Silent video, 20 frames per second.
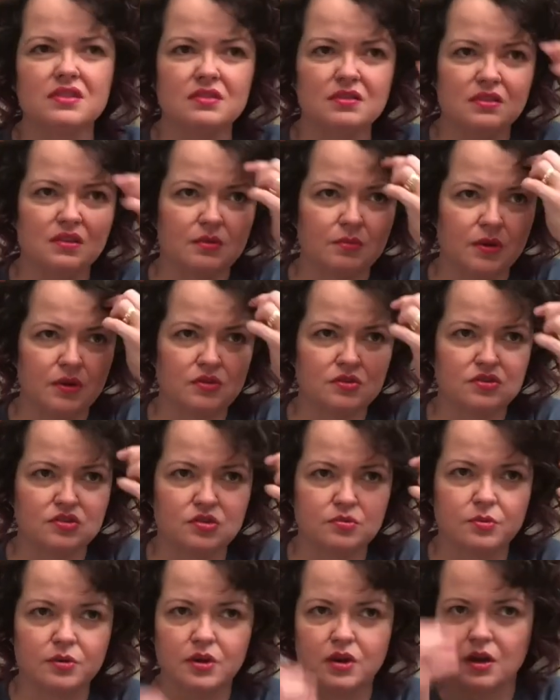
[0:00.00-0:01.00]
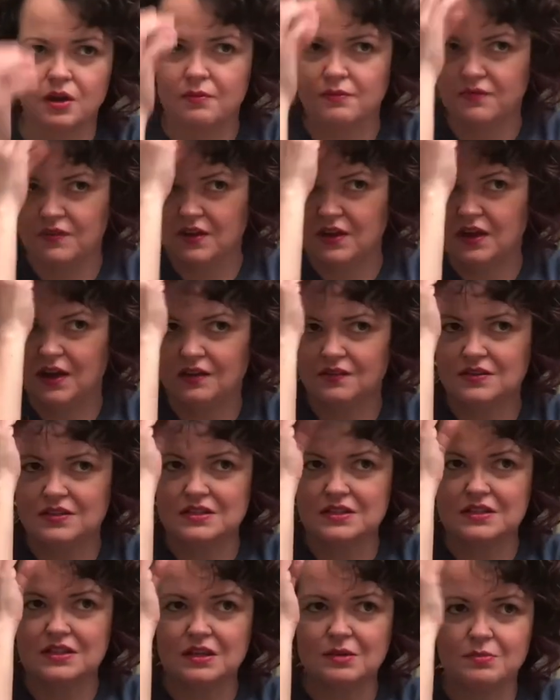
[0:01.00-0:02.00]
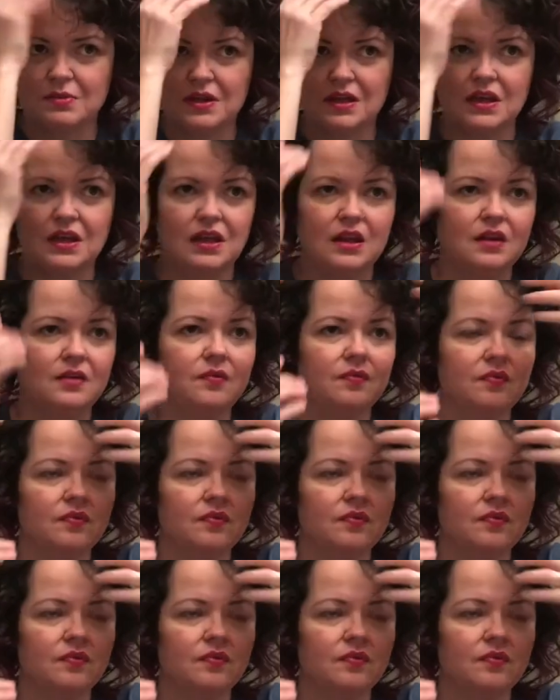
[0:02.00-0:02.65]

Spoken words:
the most super comfy to have to sleep in.